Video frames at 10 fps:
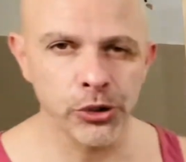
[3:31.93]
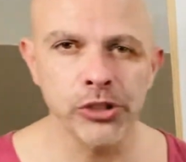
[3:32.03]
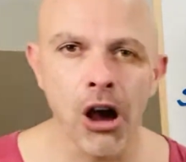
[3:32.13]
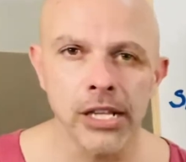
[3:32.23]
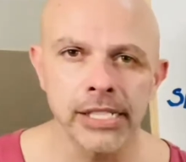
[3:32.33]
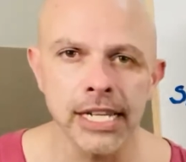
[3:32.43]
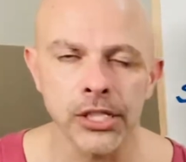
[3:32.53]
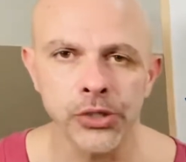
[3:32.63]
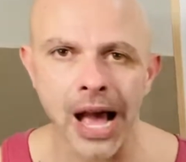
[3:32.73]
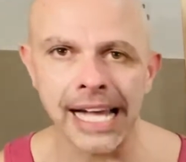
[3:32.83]
idea
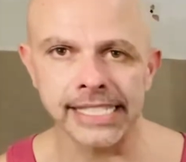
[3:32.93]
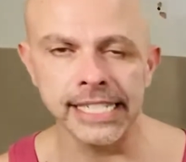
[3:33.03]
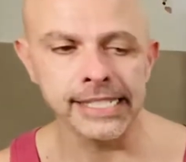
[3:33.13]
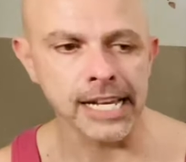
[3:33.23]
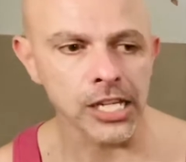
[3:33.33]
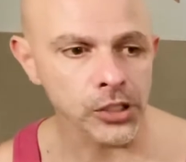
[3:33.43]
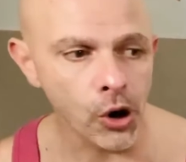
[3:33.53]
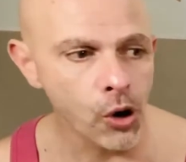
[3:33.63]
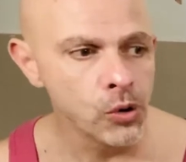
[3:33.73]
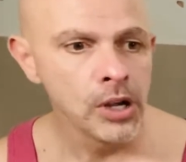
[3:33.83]
to add details.
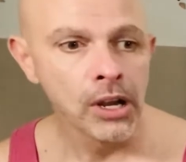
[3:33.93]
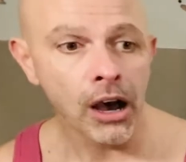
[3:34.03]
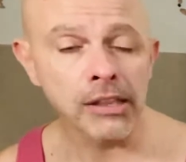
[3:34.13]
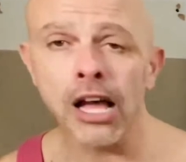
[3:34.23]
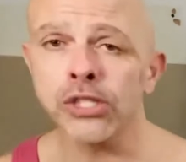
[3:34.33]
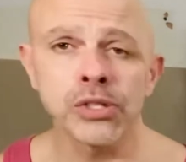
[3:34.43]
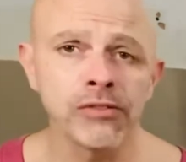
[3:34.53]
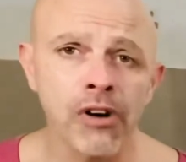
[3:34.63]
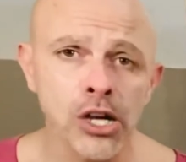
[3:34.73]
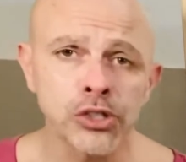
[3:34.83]
Oh, I'd like to
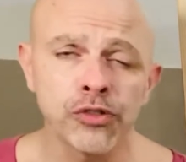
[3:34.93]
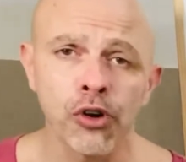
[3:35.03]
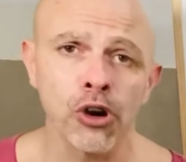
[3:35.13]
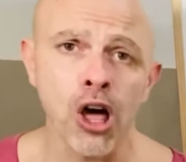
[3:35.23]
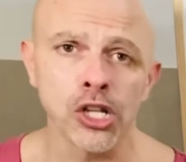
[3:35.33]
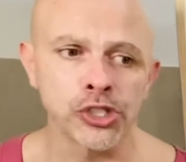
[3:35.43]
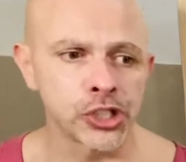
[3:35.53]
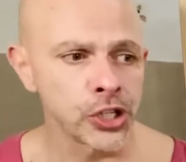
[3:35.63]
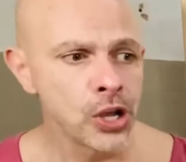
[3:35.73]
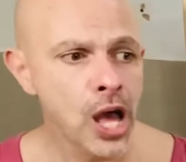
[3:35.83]
invite you for lunch.
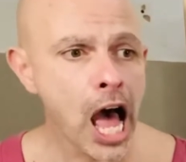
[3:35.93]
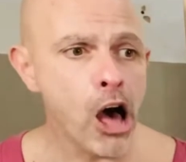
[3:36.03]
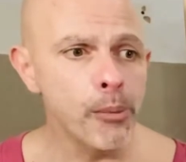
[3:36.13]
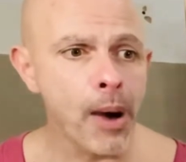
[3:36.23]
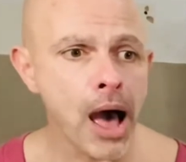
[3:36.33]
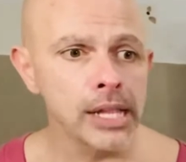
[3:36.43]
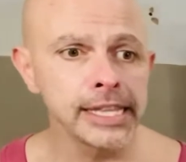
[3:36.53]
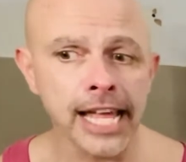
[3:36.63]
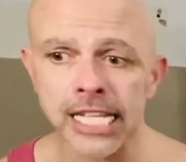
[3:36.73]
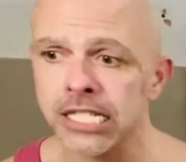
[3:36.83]
How about
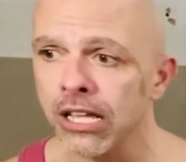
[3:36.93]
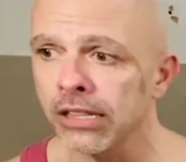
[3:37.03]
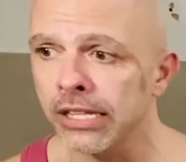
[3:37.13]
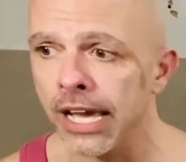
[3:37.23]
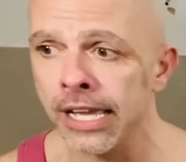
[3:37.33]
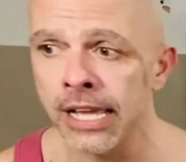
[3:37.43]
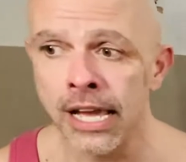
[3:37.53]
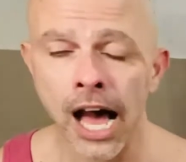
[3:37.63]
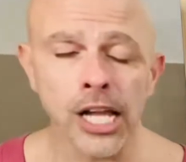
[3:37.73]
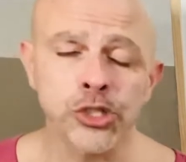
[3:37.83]
next Sunday
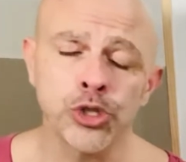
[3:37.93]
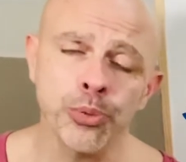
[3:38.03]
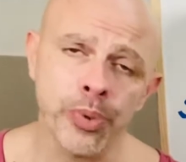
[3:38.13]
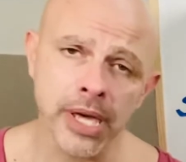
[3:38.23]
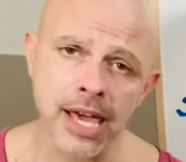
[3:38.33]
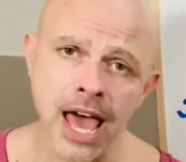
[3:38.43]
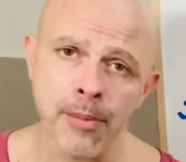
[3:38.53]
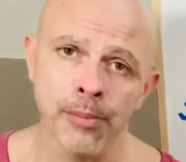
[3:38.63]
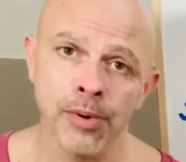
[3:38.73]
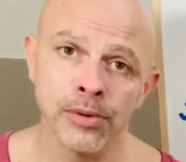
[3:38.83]
at 2
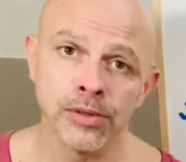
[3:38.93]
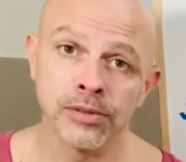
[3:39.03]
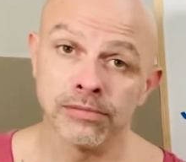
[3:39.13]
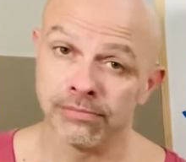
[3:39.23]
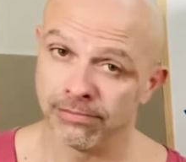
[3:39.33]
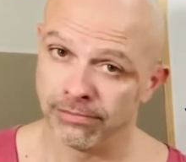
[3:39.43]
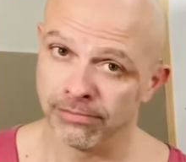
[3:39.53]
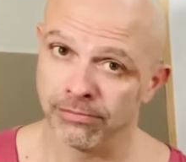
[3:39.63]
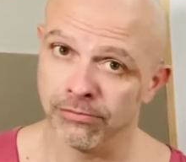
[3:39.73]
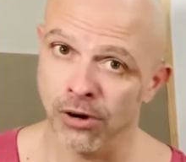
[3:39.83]
p.m.?
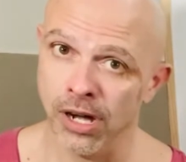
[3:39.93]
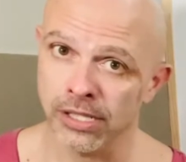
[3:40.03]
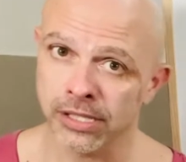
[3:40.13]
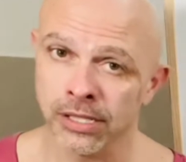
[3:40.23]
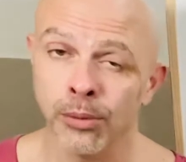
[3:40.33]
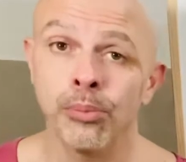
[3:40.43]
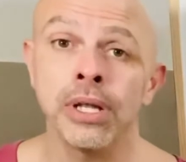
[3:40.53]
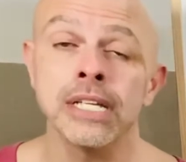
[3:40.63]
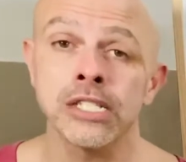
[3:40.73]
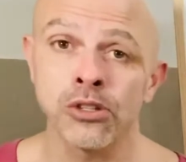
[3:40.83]
Right?
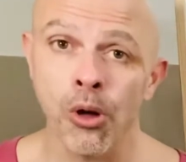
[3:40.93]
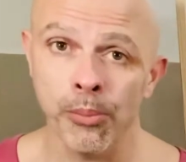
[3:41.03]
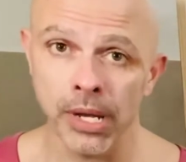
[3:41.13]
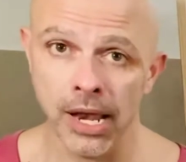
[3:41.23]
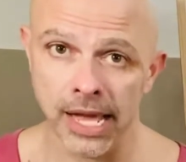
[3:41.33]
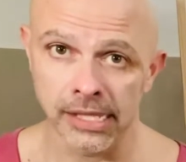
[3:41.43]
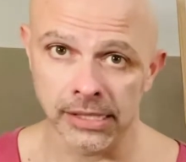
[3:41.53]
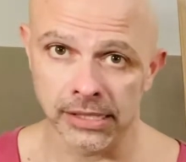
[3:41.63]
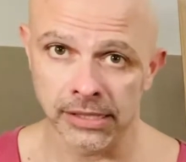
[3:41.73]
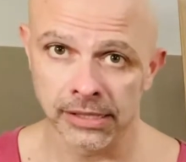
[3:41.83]
Please don't be late,
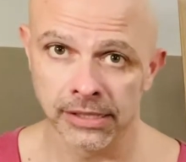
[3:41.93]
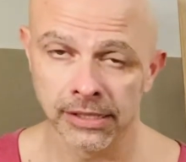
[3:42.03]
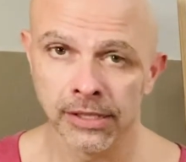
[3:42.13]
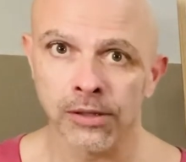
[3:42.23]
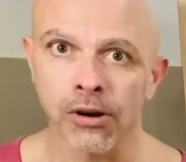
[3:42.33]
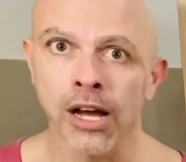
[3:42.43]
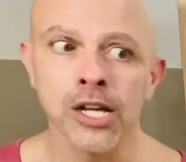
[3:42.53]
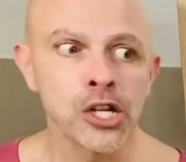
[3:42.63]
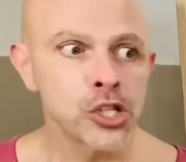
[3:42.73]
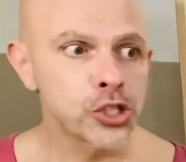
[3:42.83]
right?
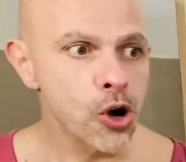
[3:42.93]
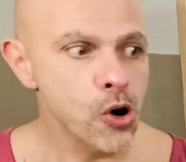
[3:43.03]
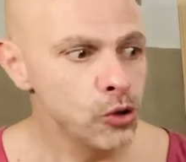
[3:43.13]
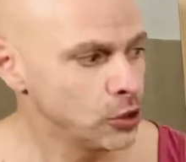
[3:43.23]
So